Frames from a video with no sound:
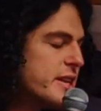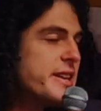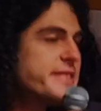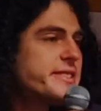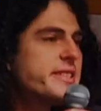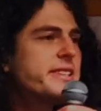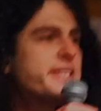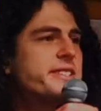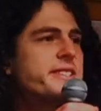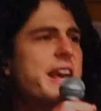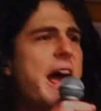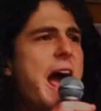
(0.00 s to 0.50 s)

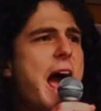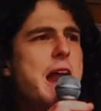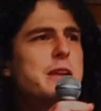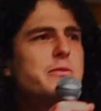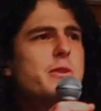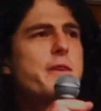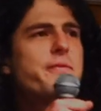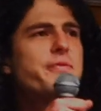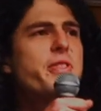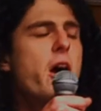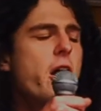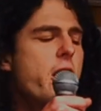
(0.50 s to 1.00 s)
To stand
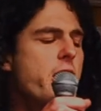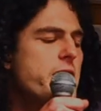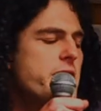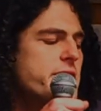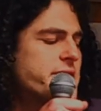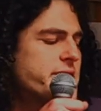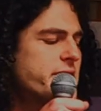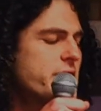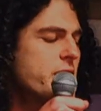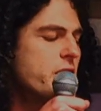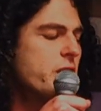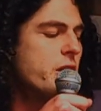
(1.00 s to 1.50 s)
with
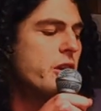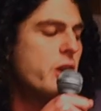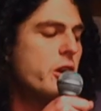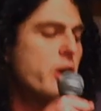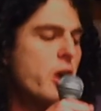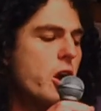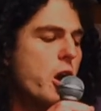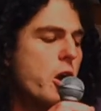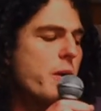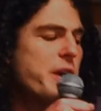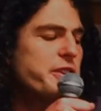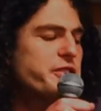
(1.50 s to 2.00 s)
those
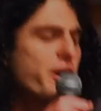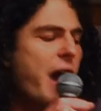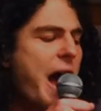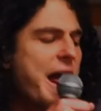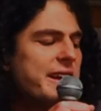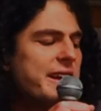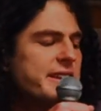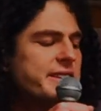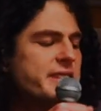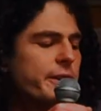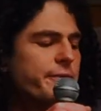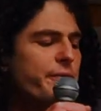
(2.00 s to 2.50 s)
who are trying
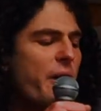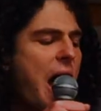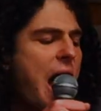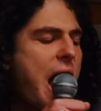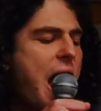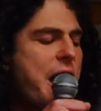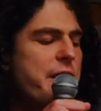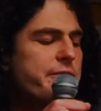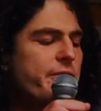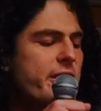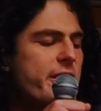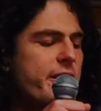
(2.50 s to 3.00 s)
to
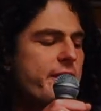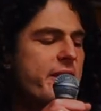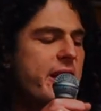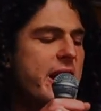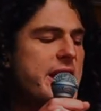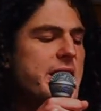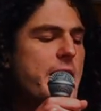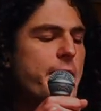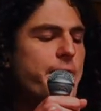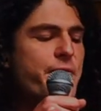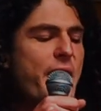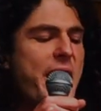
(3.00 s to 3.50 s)
survive
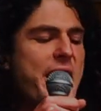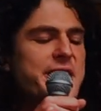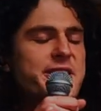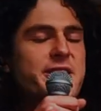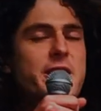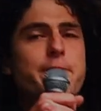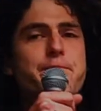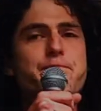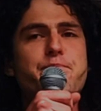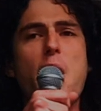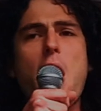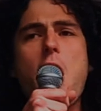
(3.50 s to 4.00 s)
in the face
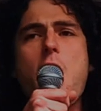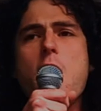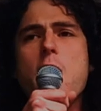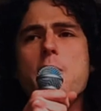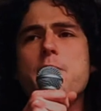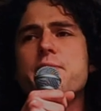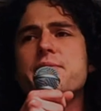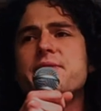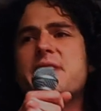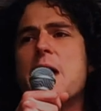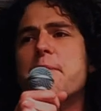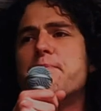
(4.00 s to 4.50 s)
of
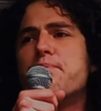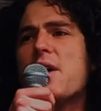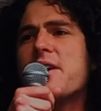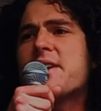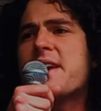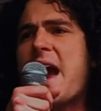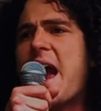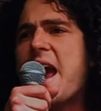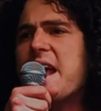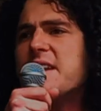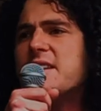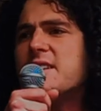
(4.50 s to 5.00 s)
bombs and
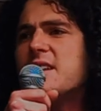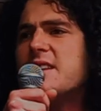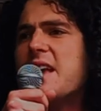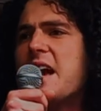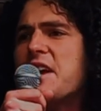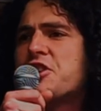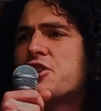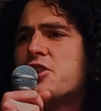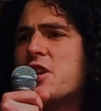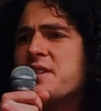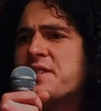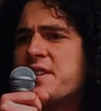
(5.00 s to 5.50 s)
blockade of
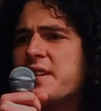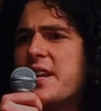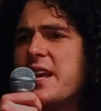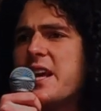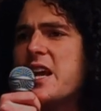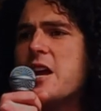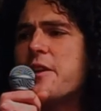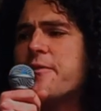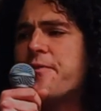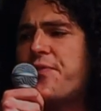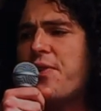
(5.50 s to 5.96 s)
electricity and